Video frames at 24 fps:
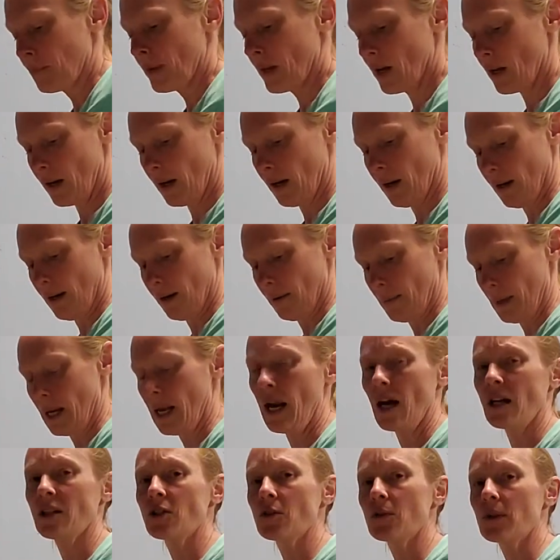And
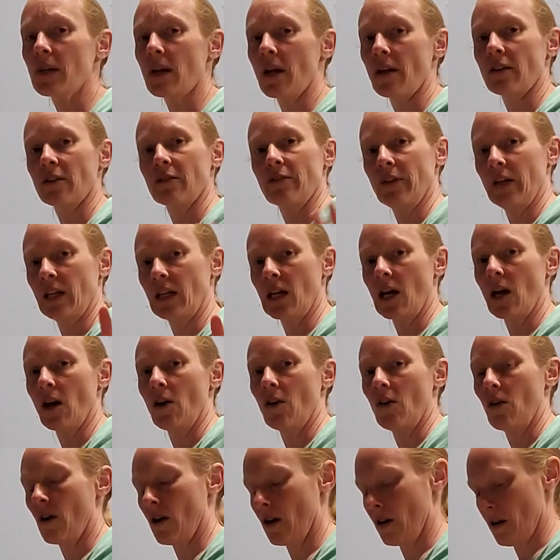I'll do another
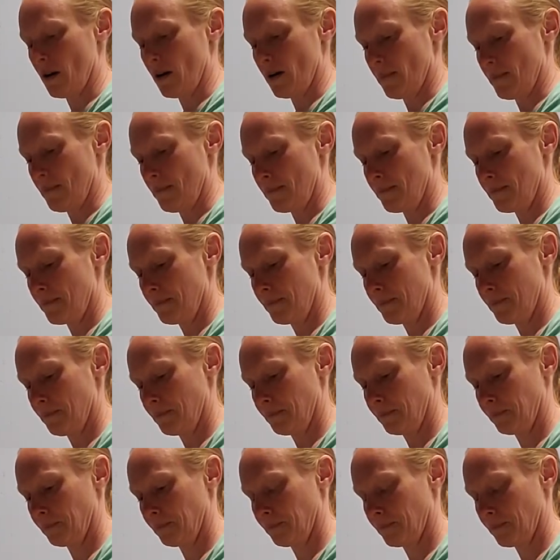video
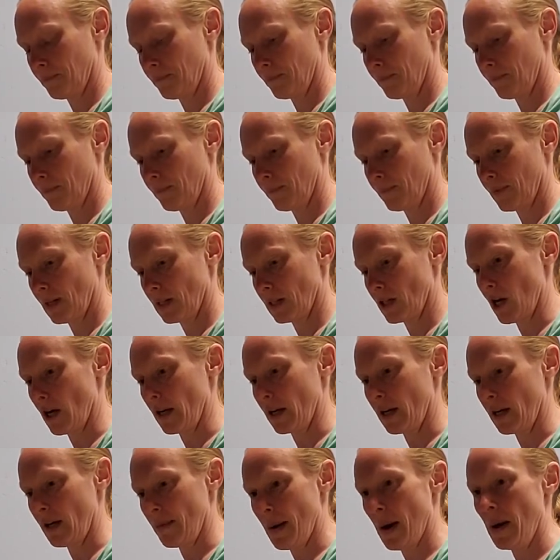
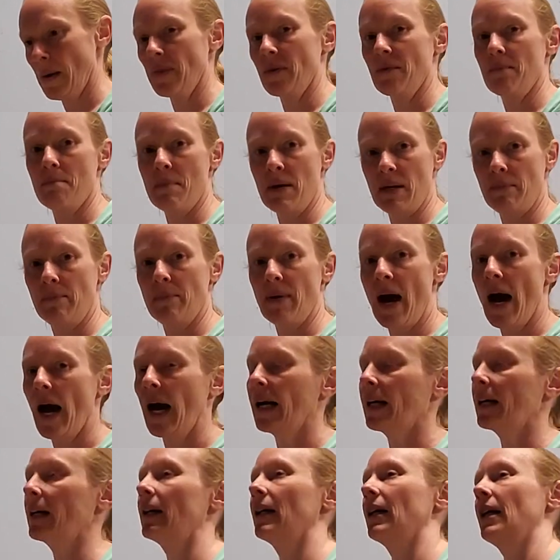talking about the
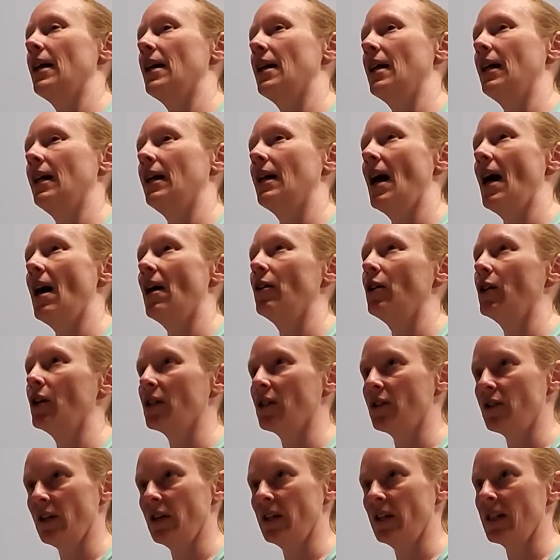mid-back and how you can
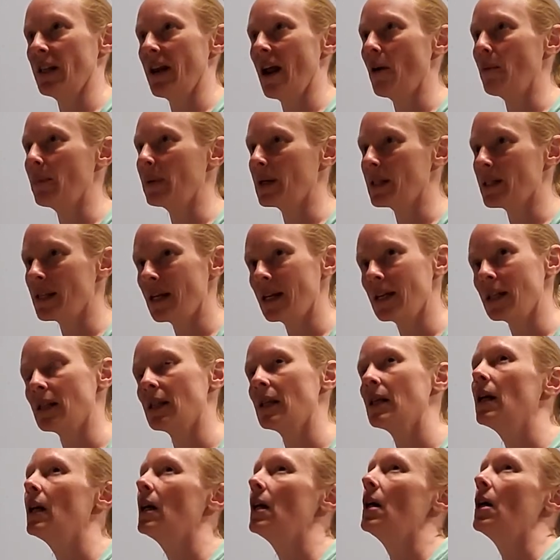stretch that out, because that is,
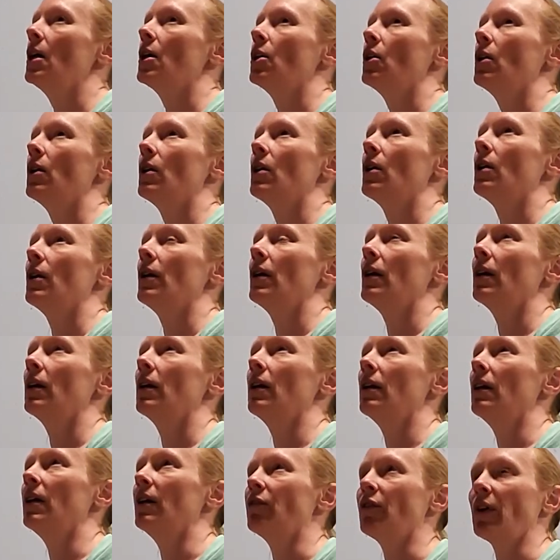
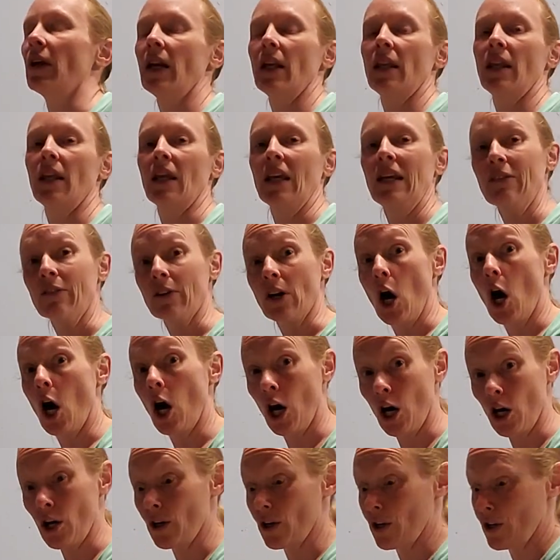if anything, even
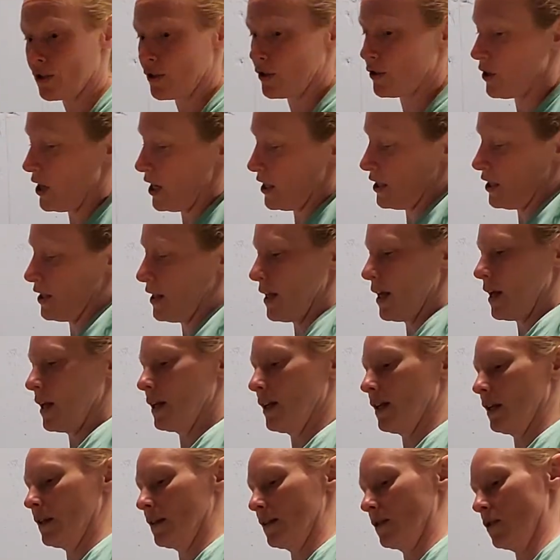harder to stretch
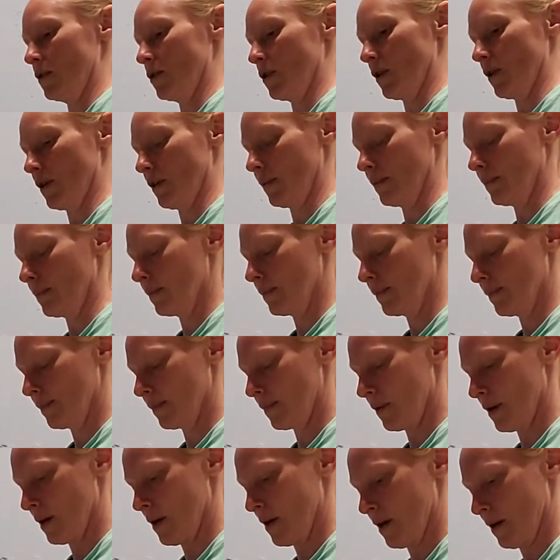than your
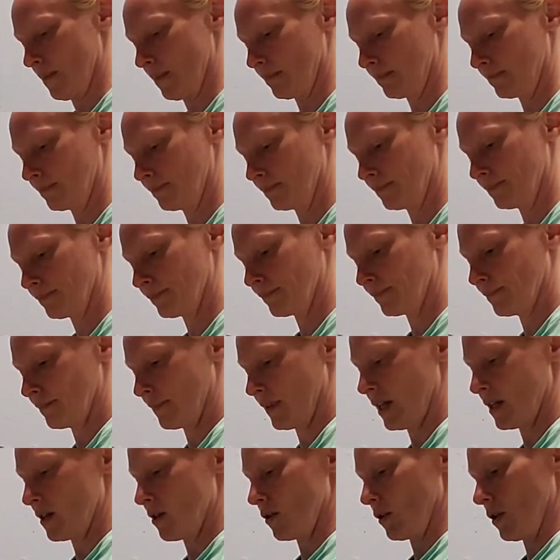
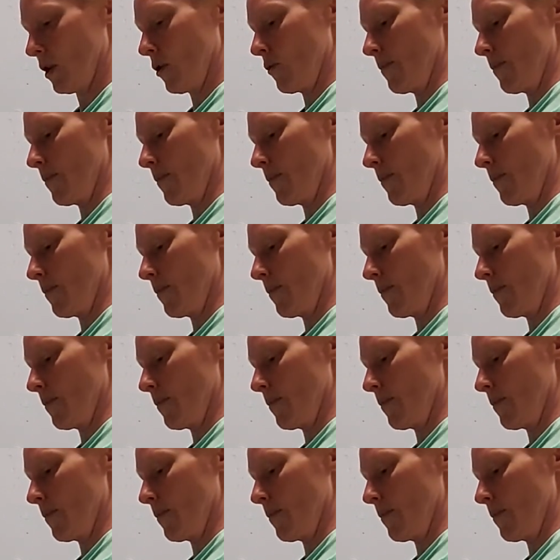low